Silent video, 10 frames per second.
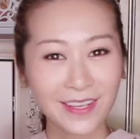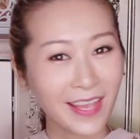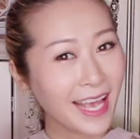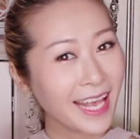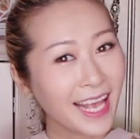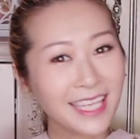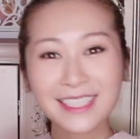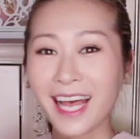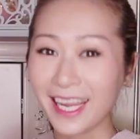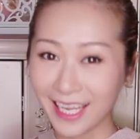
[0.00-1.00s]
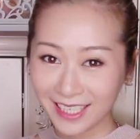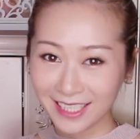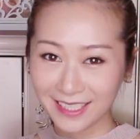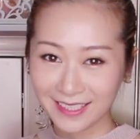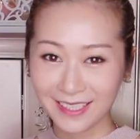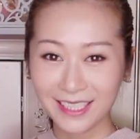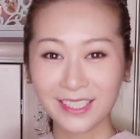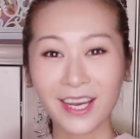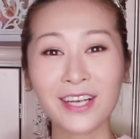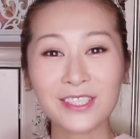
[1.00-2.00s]
So yeah, guys, I can easily
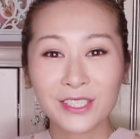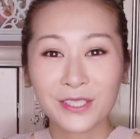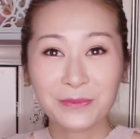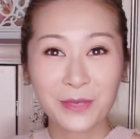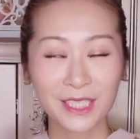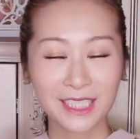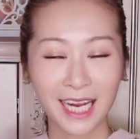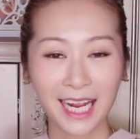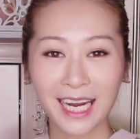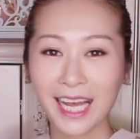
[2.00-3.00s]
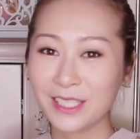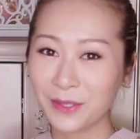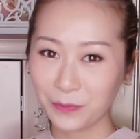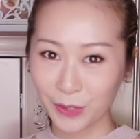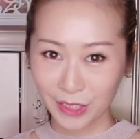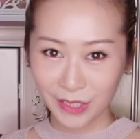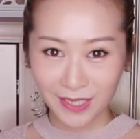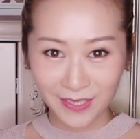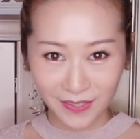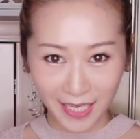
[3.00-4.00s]
talk too much and I don't wish to
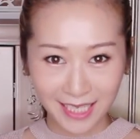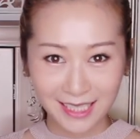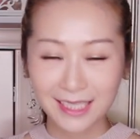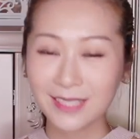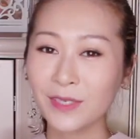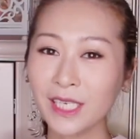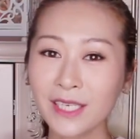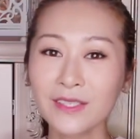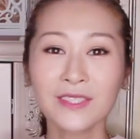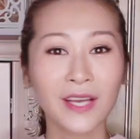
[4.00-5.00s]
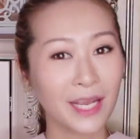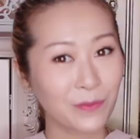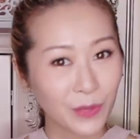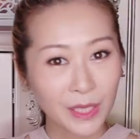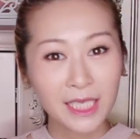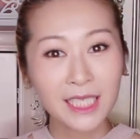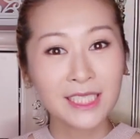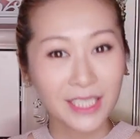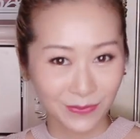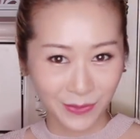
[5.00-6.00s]
do that in this video. So I really
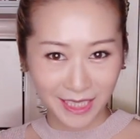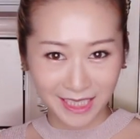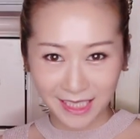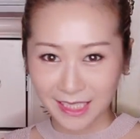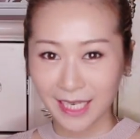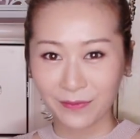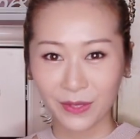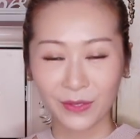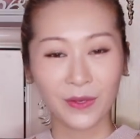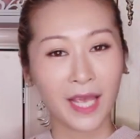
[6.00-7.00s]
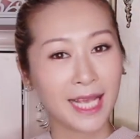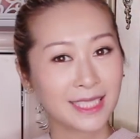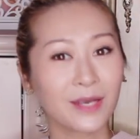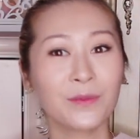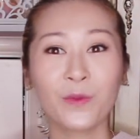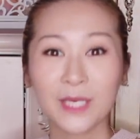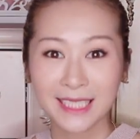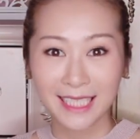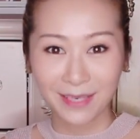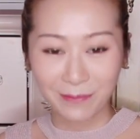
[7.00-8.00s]
just wanted to share with you guys
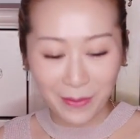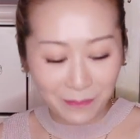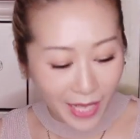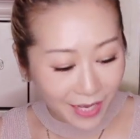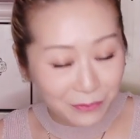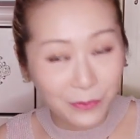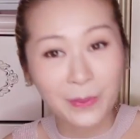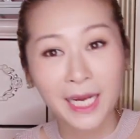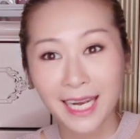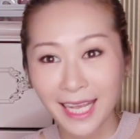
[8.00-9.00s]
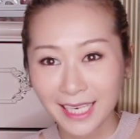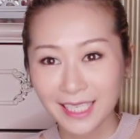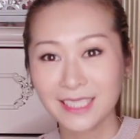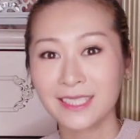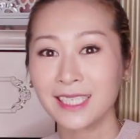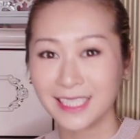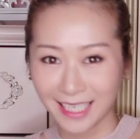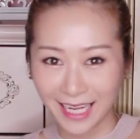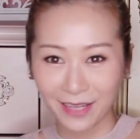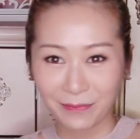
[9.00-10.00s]
what's in my bag for my latest
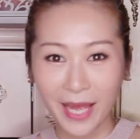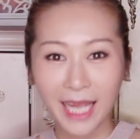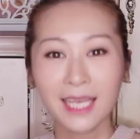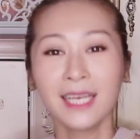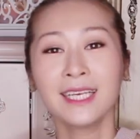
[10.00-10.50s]
Chanel bag.